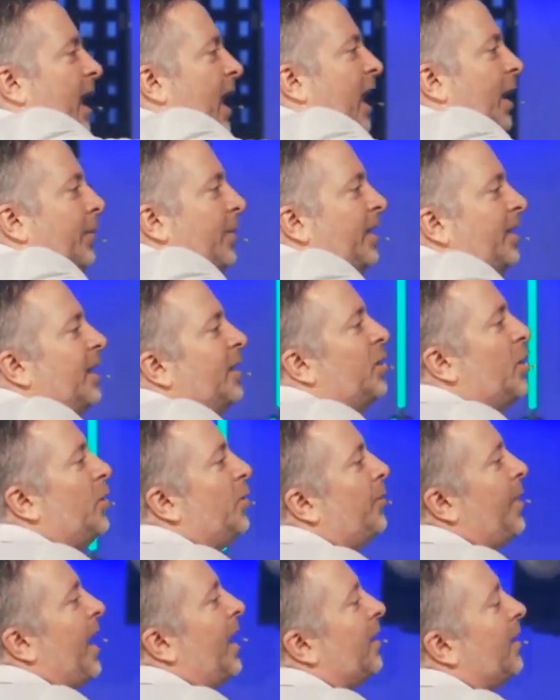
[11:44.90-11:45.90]
economy and get you
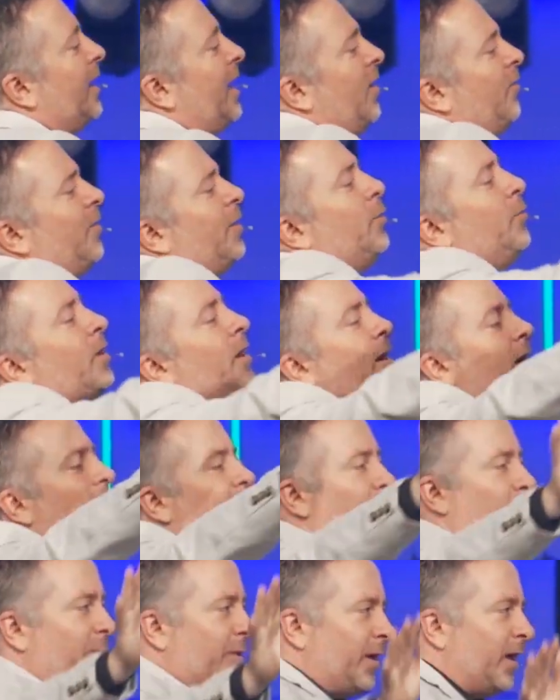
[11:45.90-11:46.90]
to battle everywhere
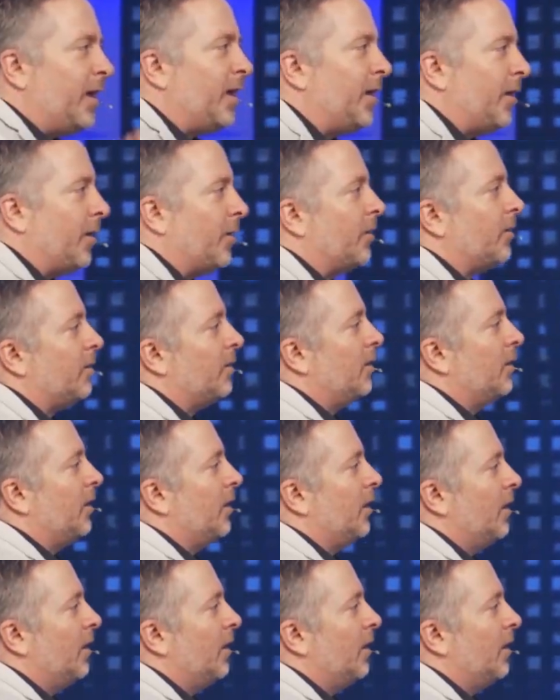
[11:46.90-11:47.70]
out there,